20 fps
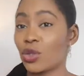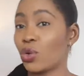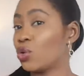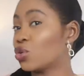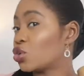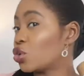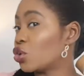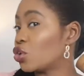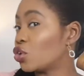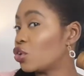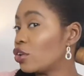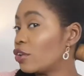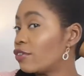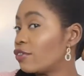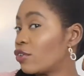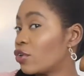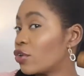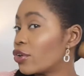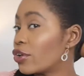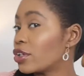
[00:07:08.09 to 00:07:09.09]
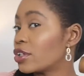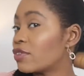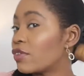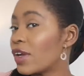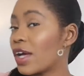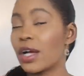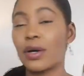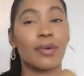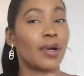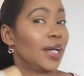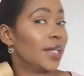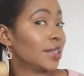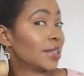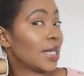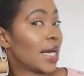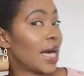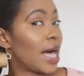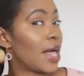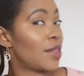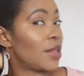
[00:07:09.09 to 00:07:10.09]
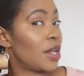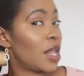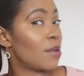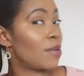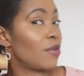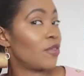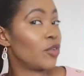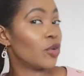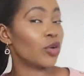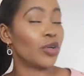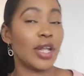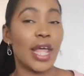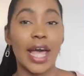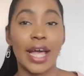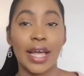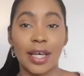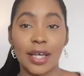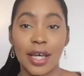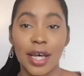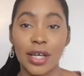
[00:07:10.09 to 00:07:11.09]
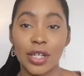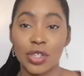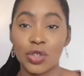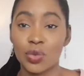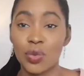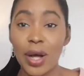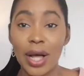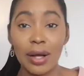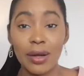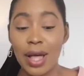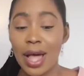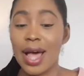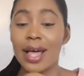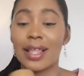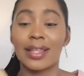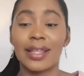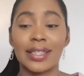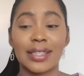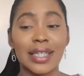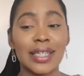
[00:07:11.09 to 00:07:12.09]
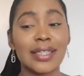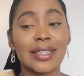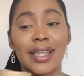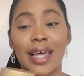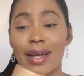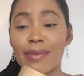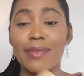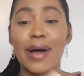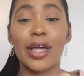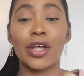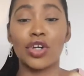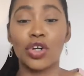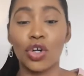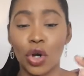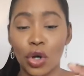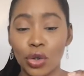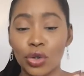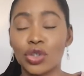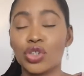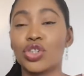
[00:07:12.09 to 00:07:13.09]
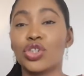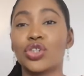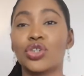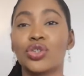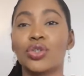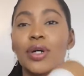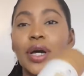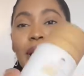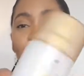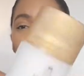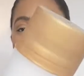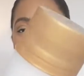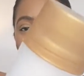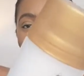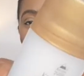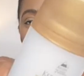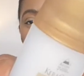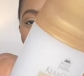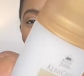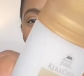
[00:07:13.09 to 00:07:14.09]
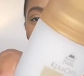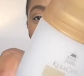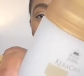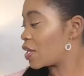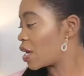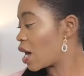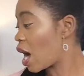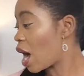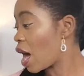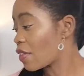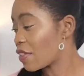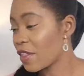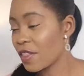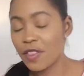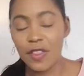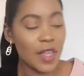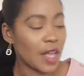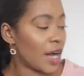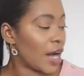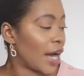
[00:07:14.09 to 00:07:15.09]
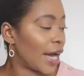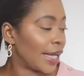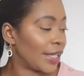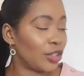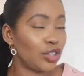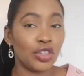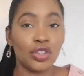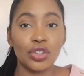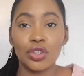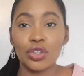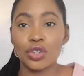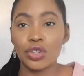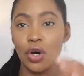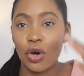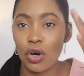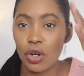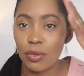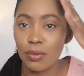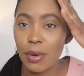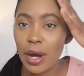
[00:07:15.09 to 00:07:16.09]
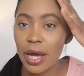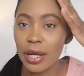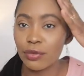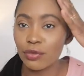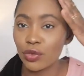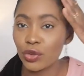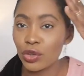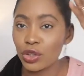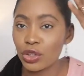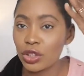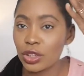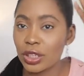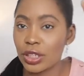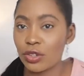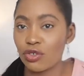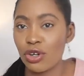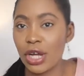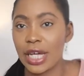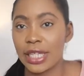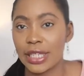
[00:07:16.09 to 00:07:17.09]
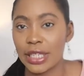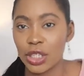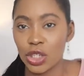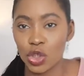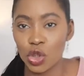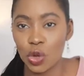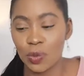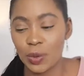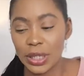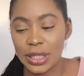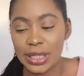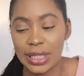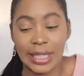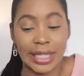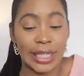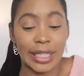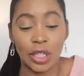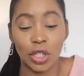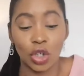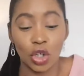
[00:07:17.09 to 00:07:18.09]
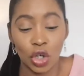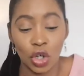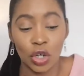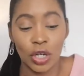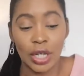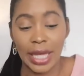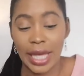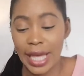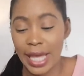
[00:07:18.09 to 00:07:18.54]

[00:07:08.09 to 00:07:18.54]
is also good for those fly at your neck as well. This is like my go-to hair wax. The other thing I use on my roots to create this super sleek look,